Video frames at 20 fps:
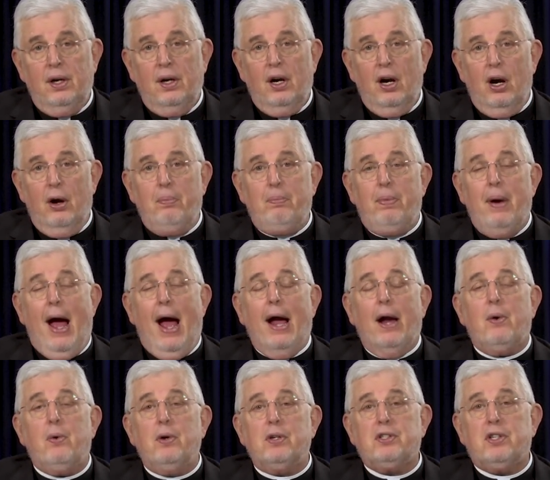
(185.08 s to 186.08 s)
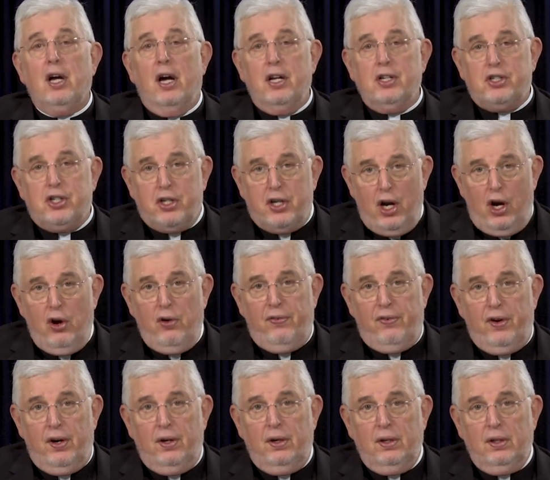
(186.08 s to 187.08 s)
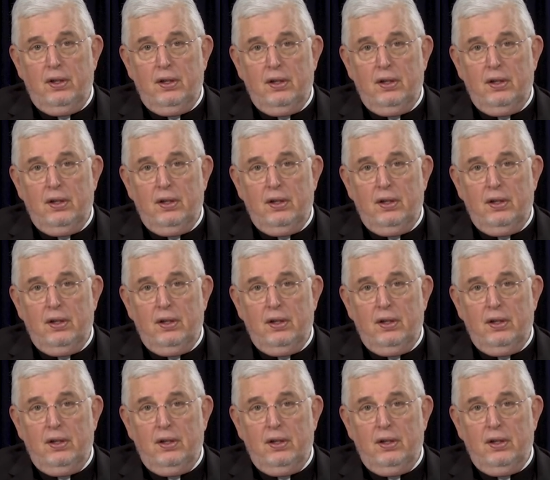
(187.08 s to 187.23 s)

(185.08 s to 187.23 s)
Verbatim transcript: Her back was hunched over.